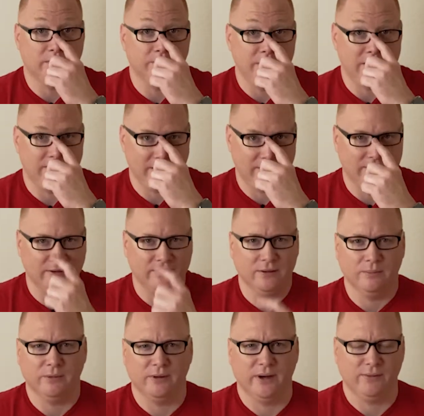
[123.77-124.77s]
PC
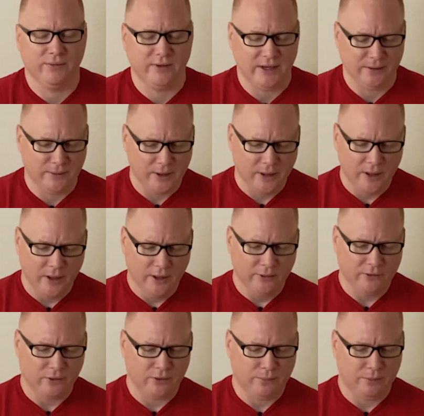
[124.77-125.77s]
systems that I've seen.
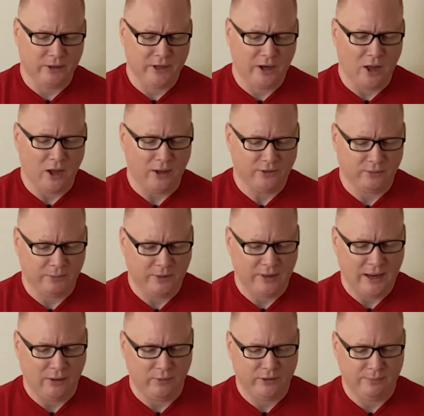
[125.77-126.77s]
So it's pretty awesome in
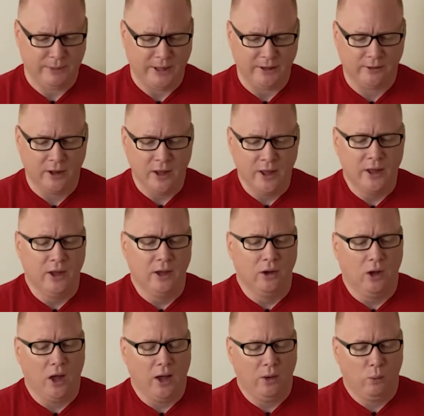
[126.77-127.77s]
that respect.
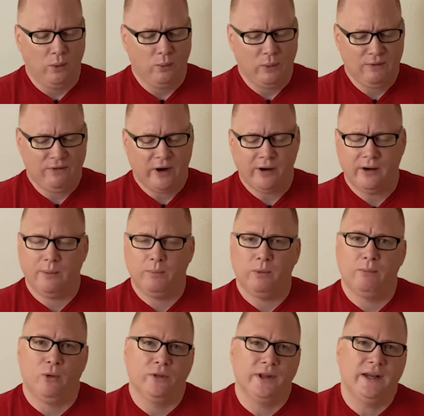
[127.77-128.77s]
When we fire it up with
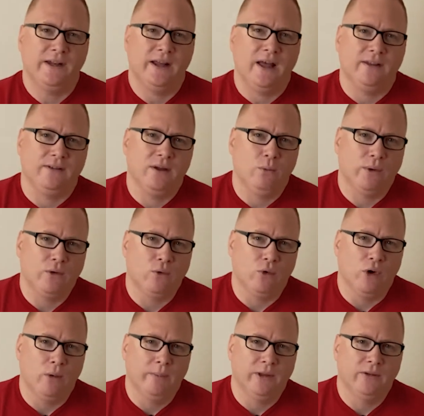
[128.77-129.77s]
multitasking with
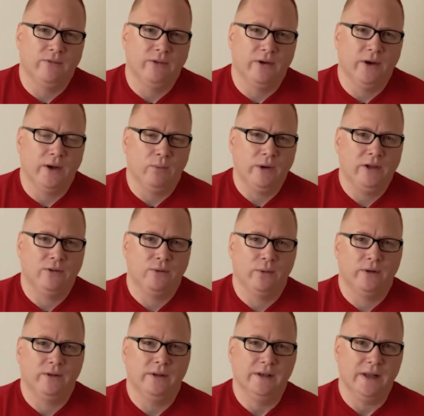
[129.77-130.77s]
Chrome, it's very
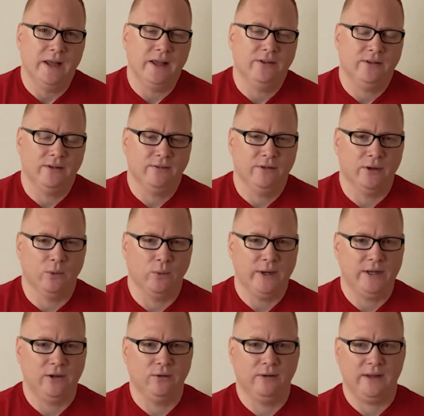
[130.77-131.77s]
resource intensive. So we
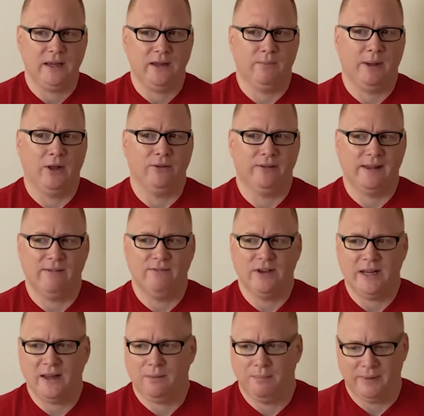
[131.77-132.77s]
do see about
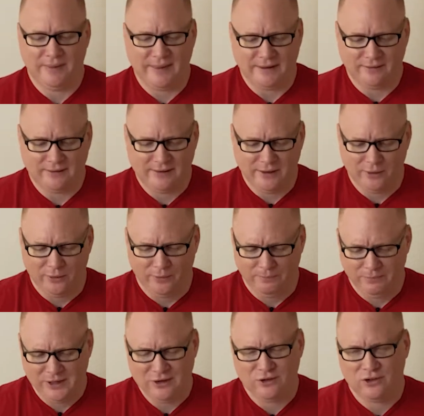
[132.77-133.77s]
70, but that's still,
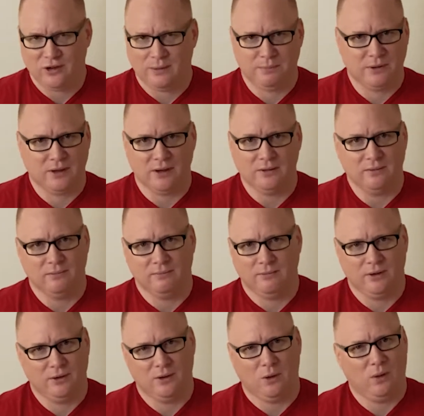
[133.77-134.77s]
these chips can
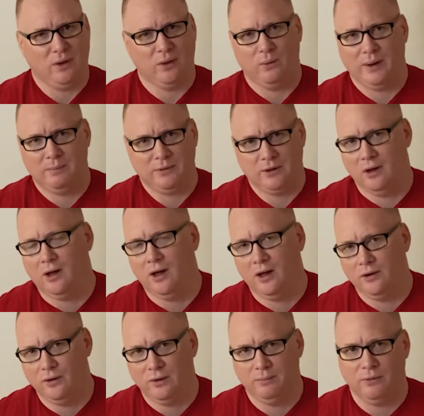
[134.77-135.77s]
go all the way up to
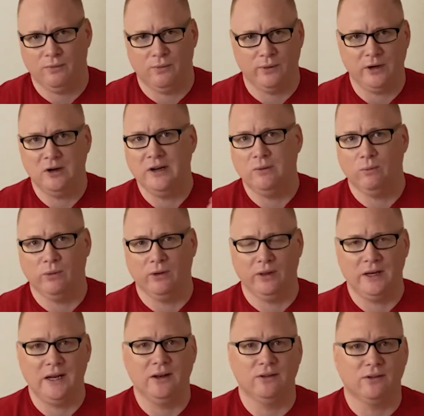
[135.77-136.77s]
100 before you really
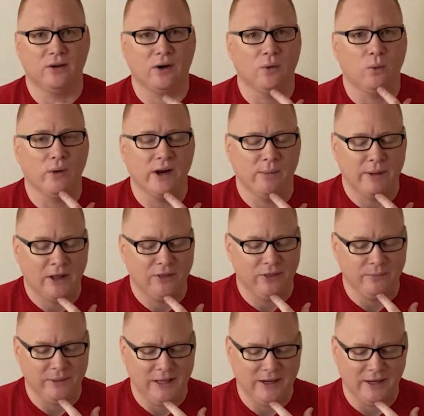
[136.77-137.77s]
need to start worrying about
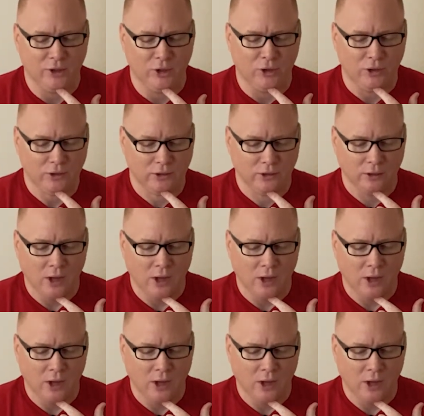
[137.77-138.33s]
them getting cooked.